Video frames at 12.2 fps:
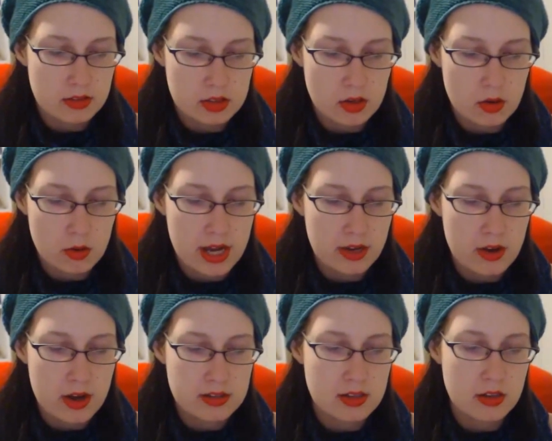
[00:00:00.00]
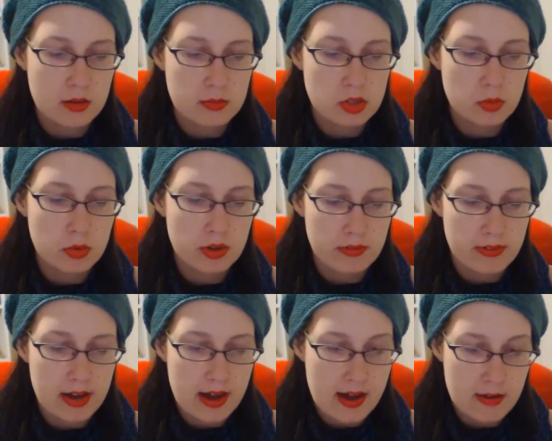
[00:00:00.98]
So I got some
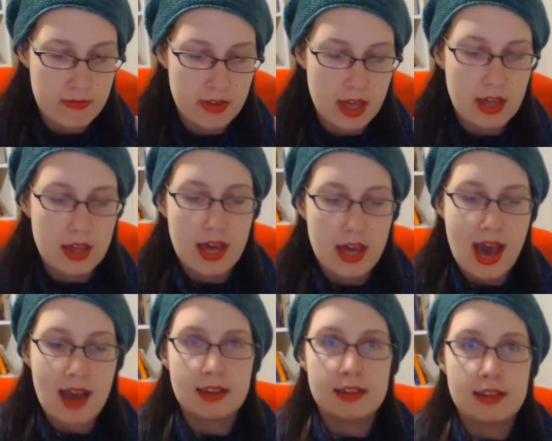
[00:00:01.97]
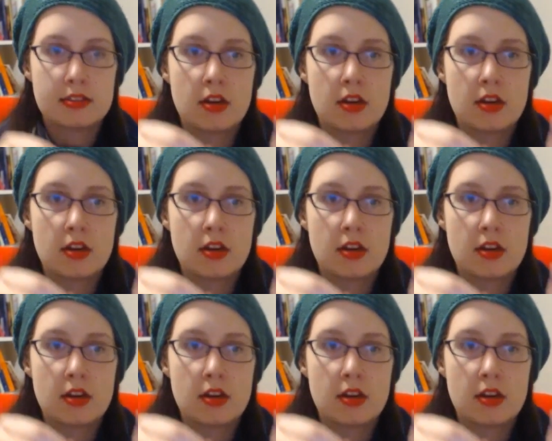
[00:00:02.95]
2.5 Addy